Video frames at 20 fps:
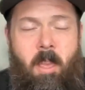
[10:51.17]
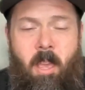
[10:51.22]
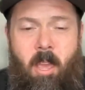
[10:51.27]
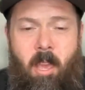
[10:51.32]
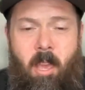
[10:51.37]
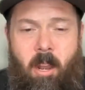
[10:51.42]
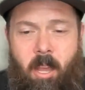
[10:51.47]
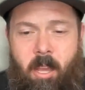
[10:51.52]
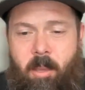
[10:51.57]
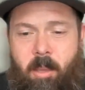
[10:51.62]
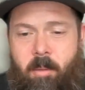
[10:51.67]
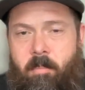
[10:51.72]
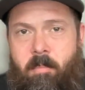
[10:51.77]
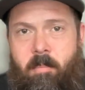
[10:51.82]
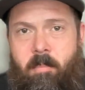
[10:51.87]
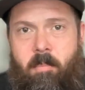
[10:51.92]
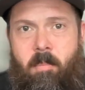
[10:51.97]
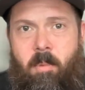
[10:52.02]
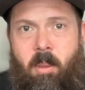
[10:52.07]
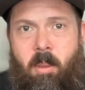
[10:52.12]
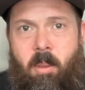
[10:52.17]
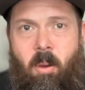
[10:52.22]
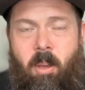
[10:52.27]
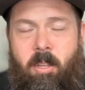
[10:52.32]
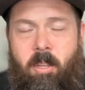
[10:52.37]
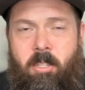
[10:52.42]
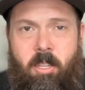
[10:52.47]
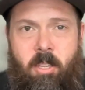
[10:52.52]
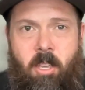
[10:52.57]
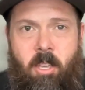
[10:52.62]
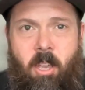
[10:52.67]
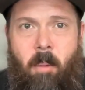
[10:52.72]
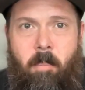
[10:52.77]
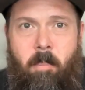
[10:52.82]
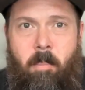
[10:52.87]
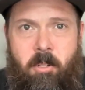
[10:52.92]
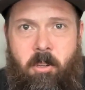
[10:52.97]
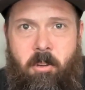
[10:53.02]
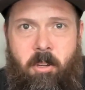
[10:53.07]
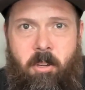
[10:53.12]
And I took the
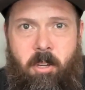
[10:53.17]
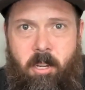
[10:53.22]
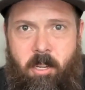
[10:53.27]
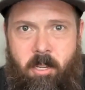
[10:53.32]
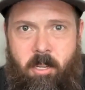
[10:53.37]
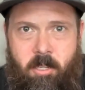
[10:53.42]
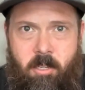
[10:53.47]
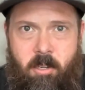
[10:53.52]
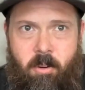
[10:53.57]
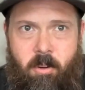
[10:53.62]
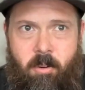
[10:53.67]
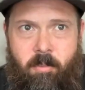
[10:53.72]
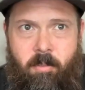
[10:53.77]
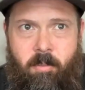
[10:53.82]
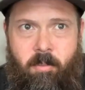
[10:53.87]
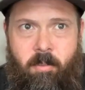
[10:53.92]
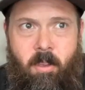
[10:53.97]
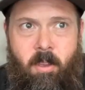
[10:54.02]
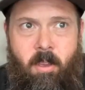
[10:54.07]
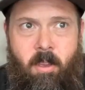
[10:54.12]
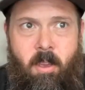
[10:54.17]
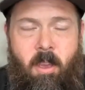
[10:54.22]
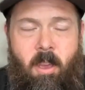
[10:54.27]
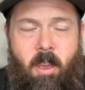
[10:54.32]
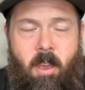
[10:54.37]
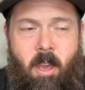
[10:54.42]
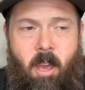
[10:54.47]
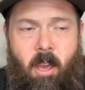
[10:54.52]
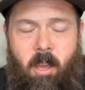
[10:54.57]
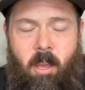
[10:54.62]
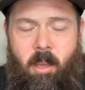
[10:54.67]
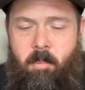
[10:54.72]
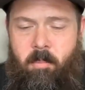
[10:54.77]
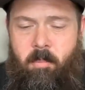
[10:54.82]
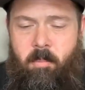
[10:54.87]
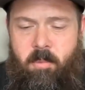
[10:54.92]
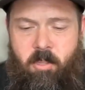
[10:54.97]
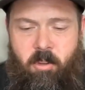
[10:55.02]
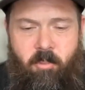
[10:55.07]
opportunity to serve in